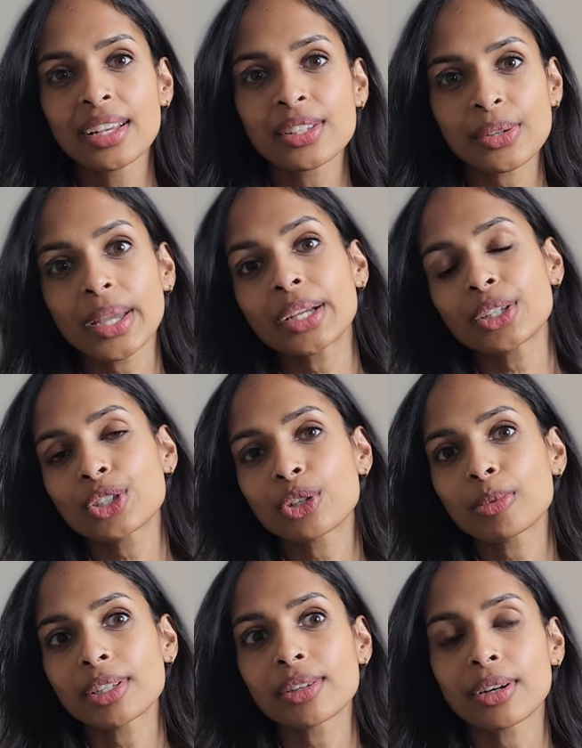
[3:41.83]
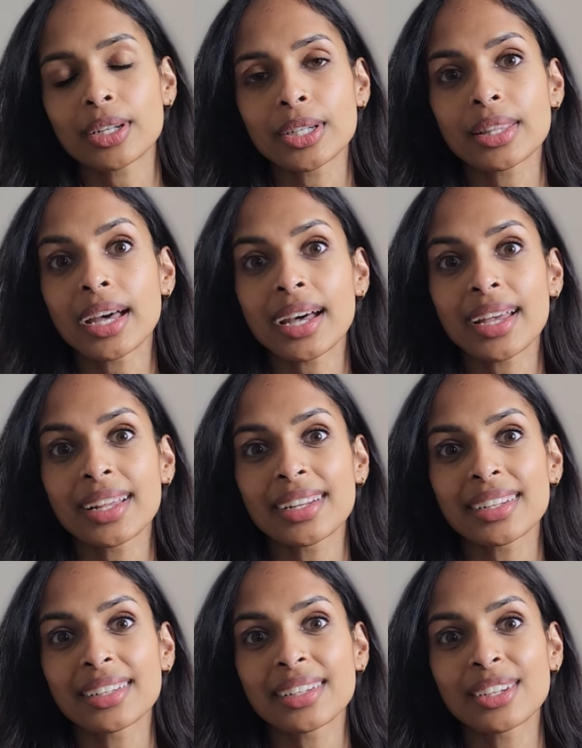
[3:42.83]
so I could show my daughter that
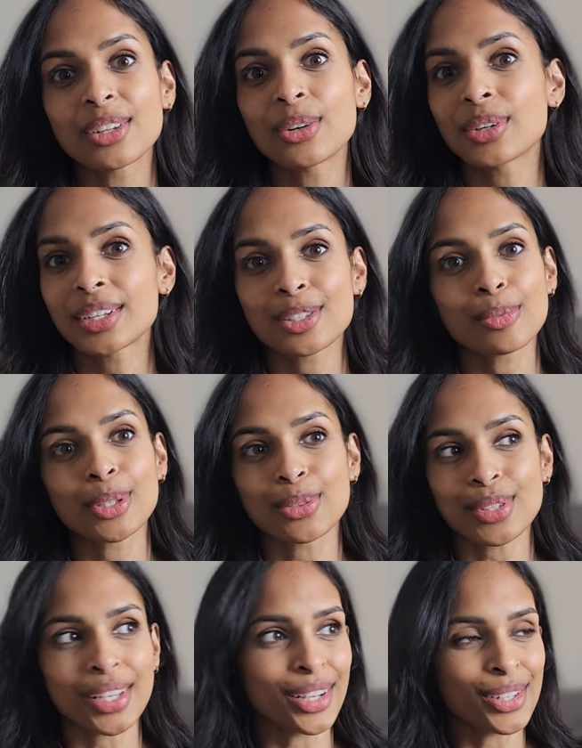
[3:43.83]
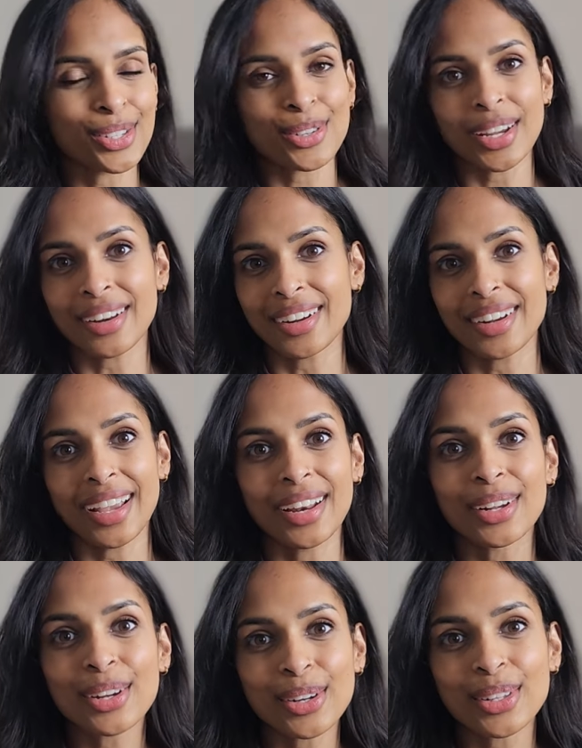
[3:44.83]
you don't need to be using a straightener and
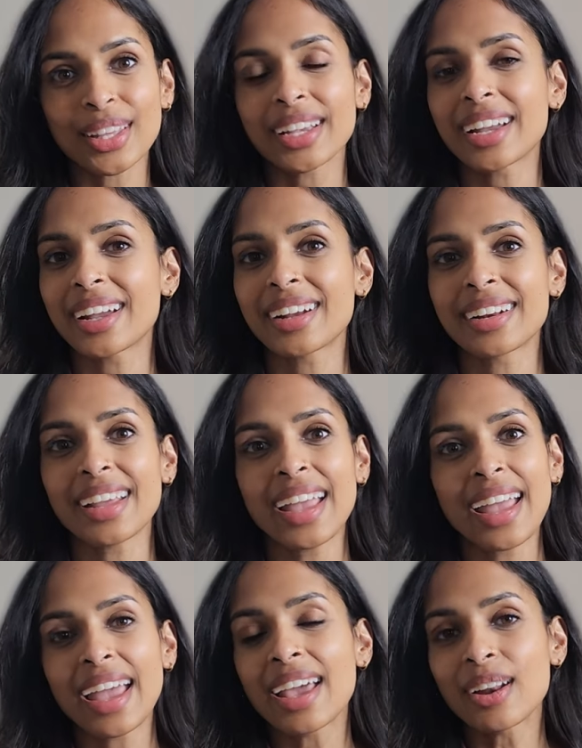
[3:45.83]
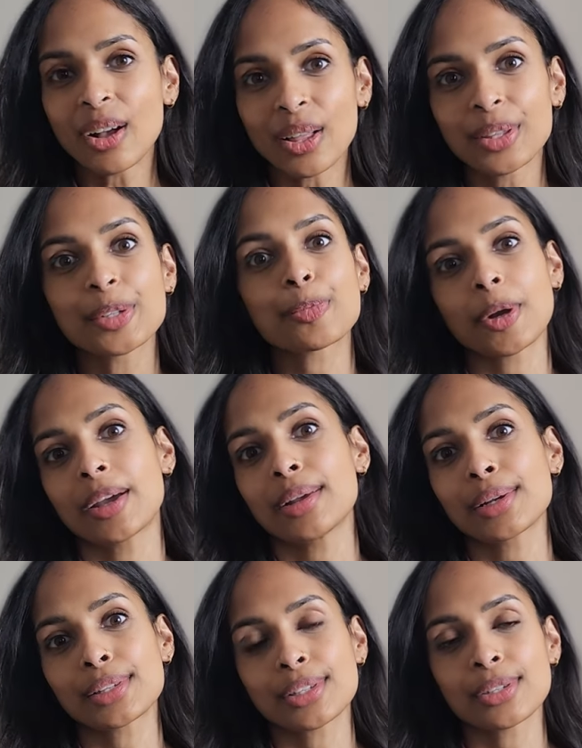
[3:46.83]
a curling iron and all these
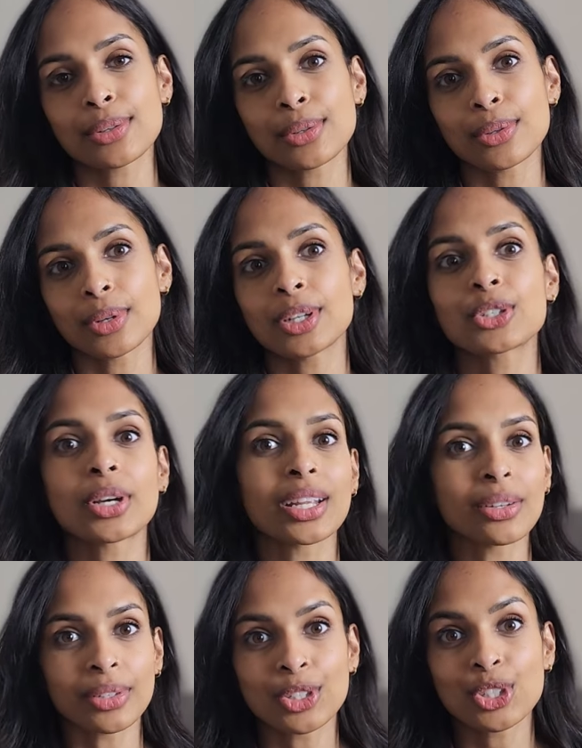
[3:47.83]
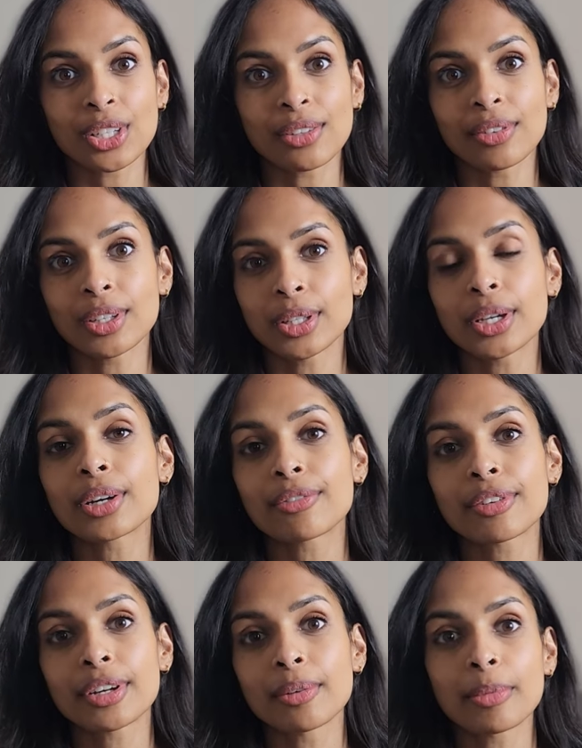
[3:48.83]
products to try to achieve a look
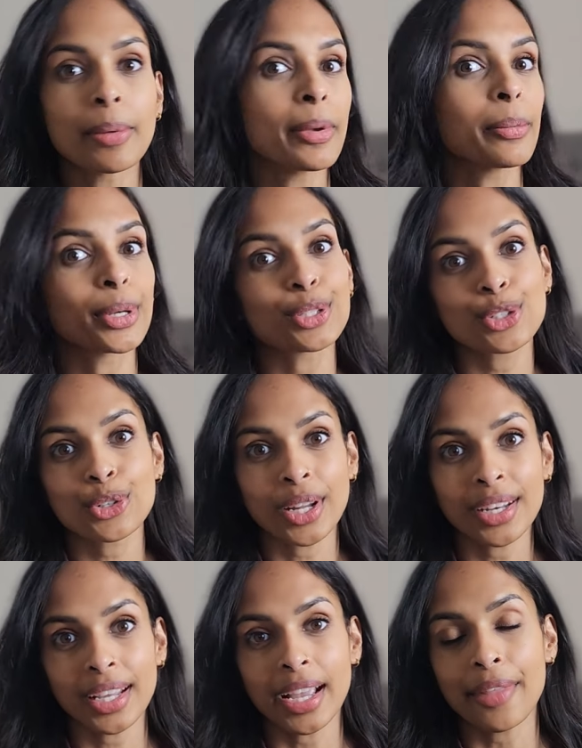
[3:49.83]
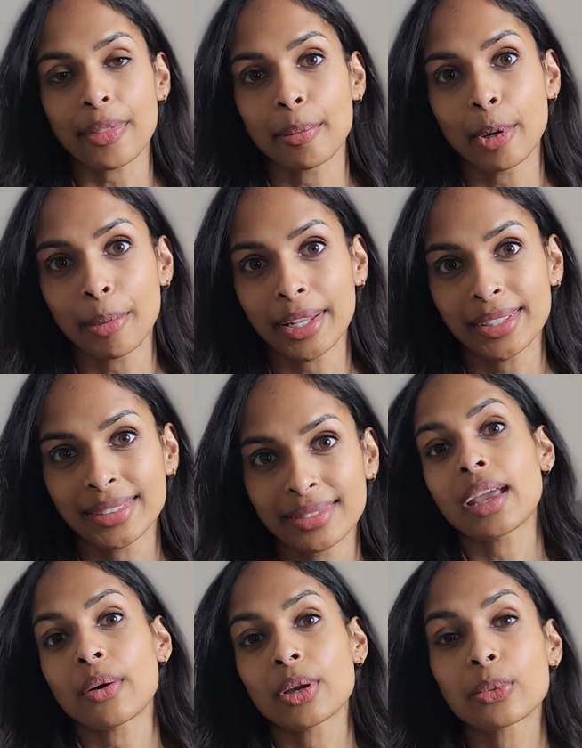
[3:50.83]
for maybe what's trending at the moment.
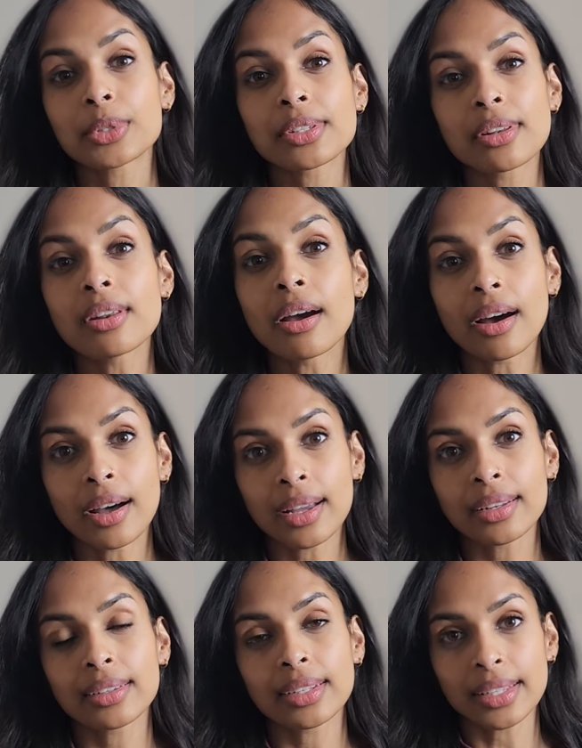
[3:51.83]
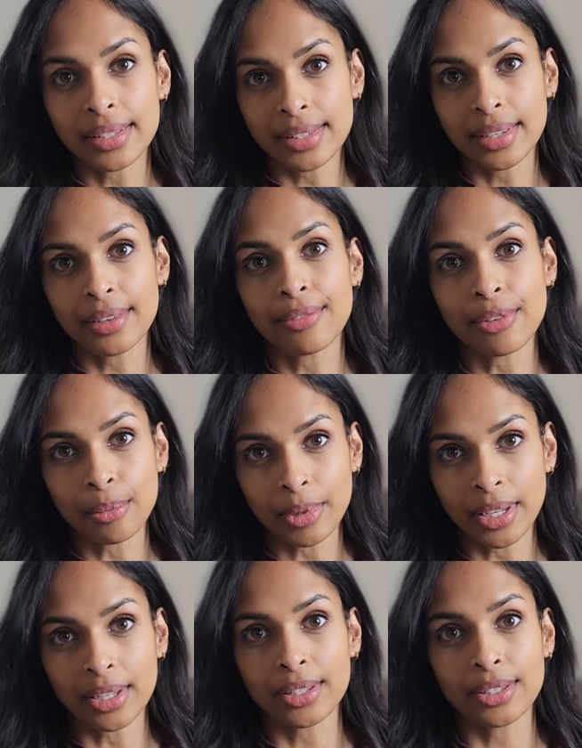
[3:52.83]
Now, it was not easy for
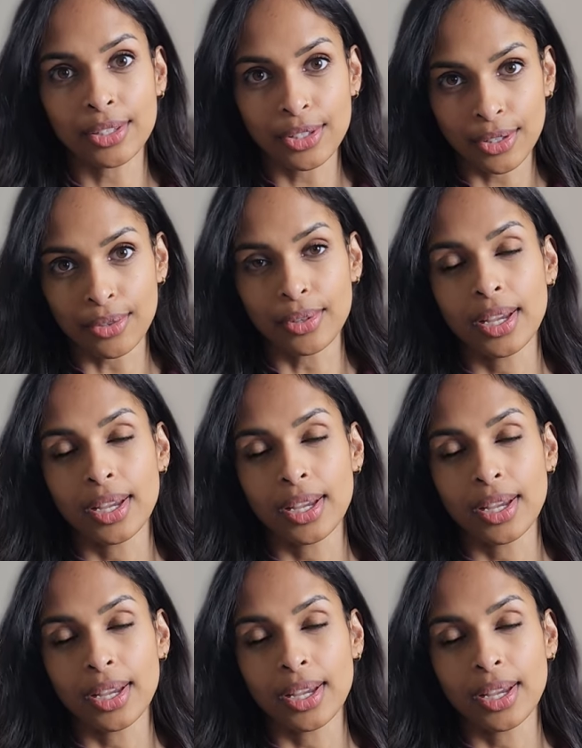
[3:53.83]
me to do.